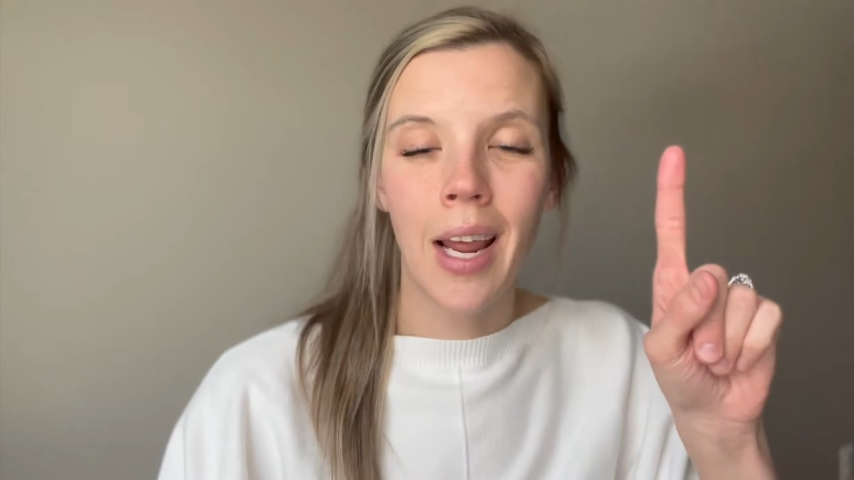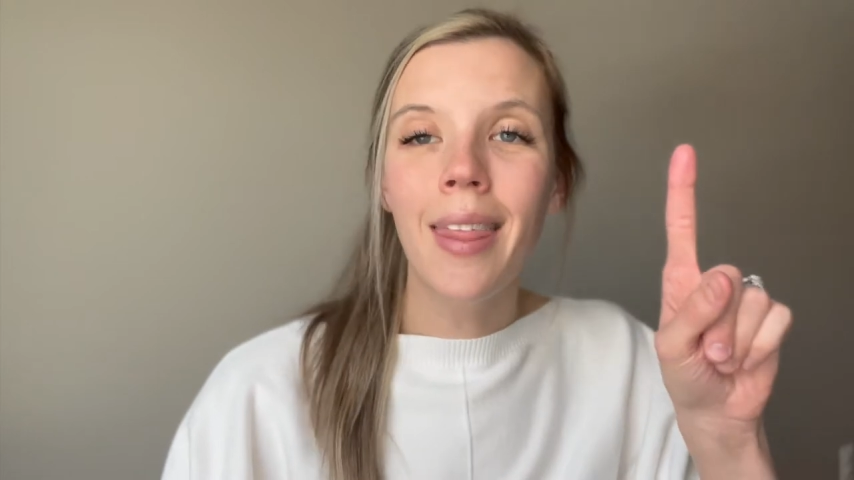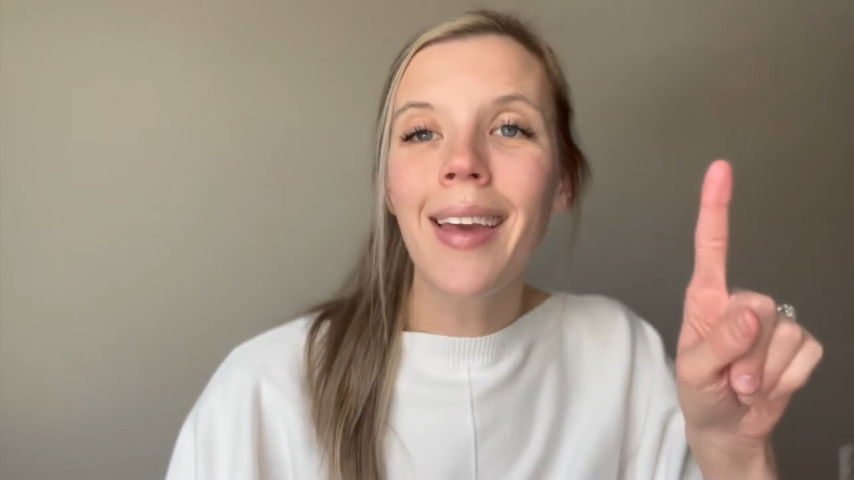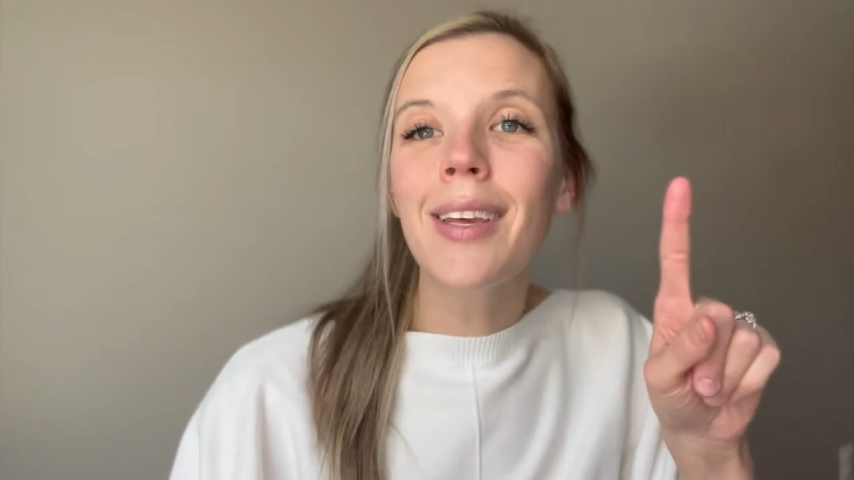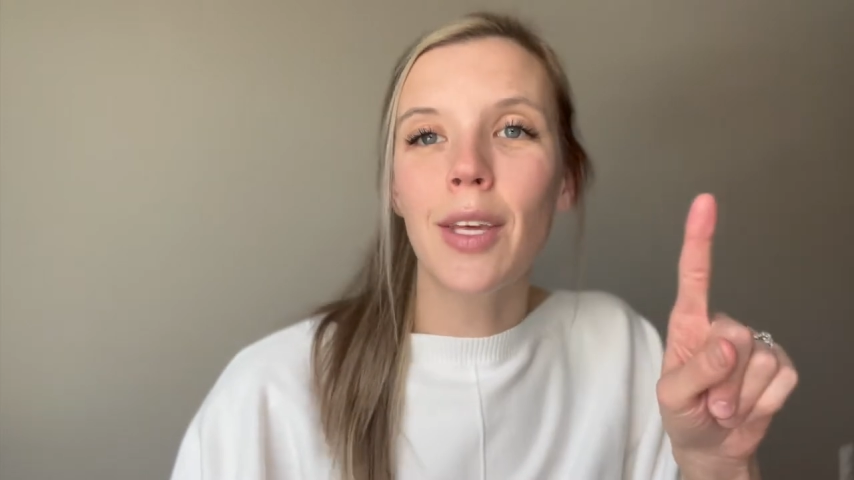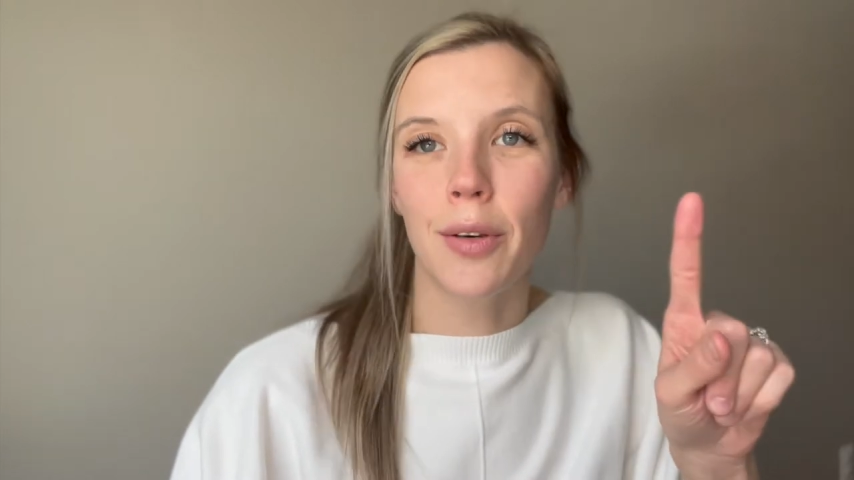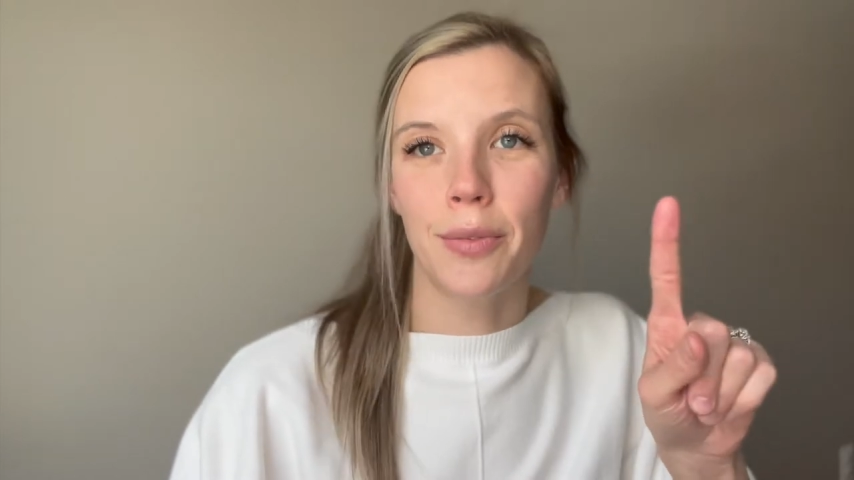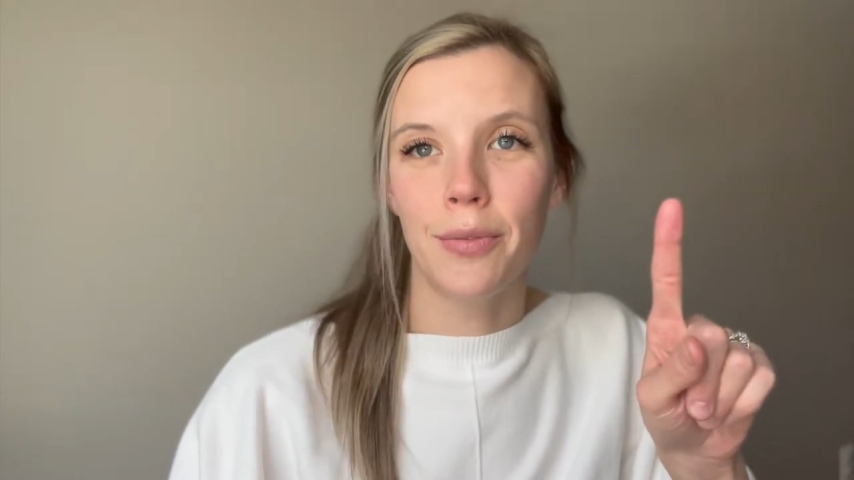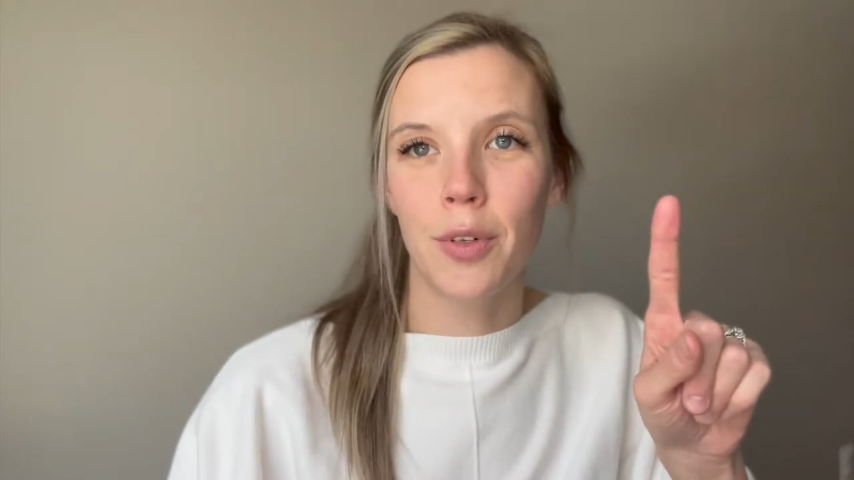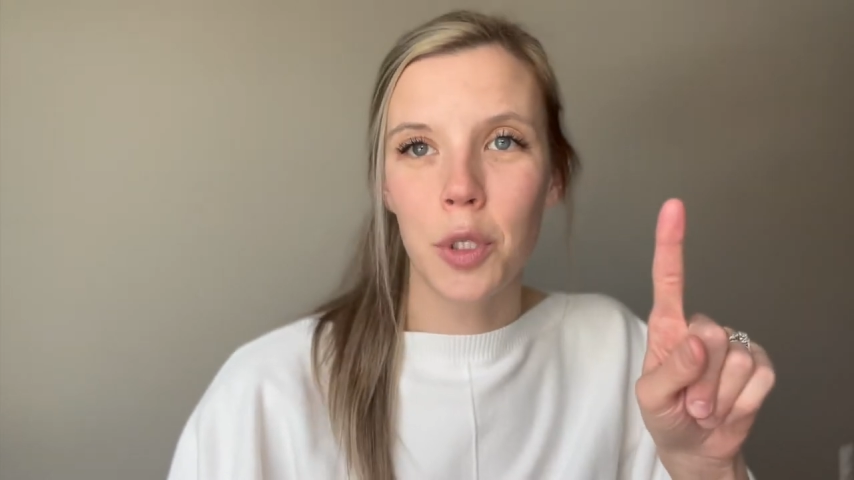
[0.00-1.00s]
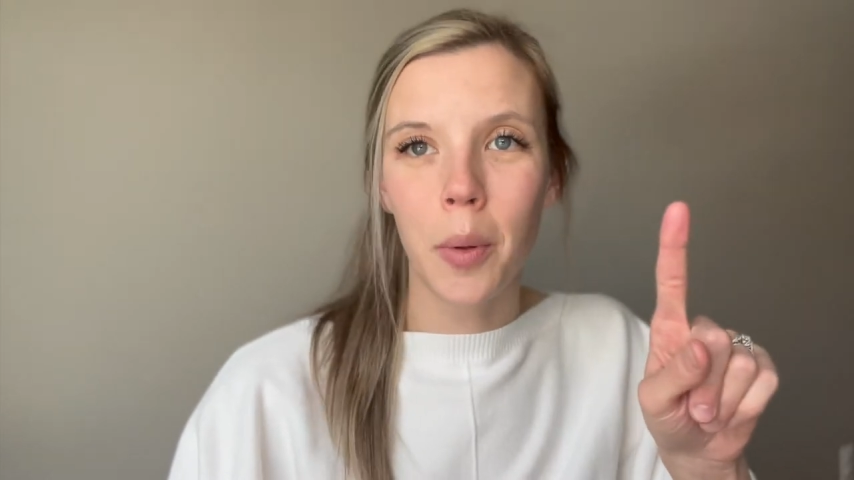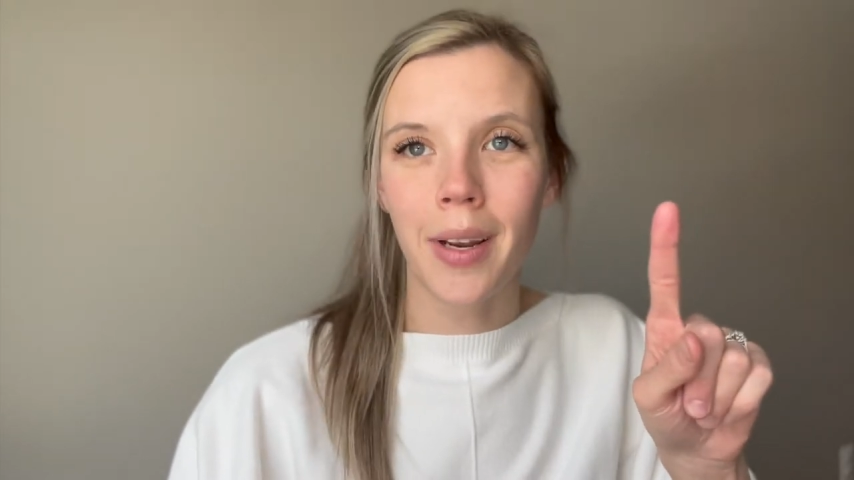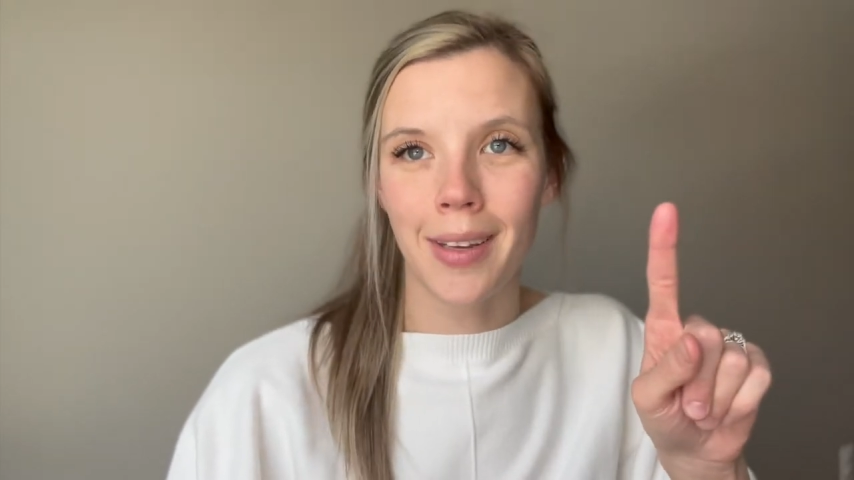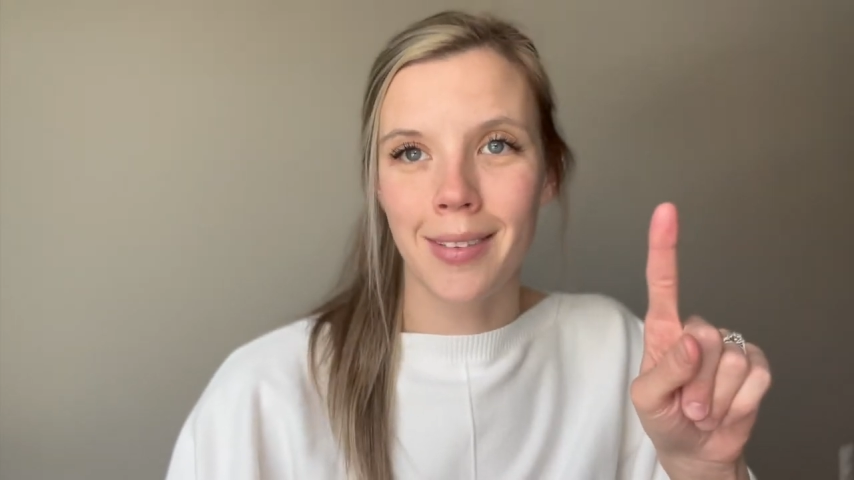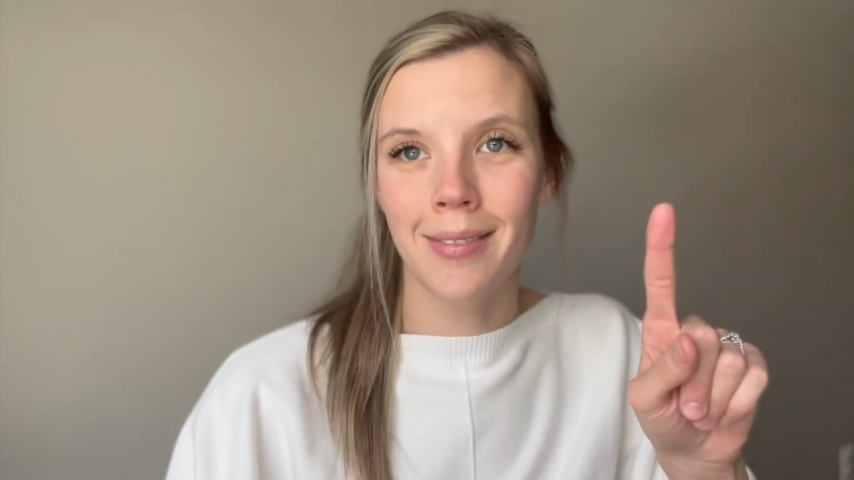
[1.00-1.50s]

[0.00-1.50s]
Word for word: thank you for joining.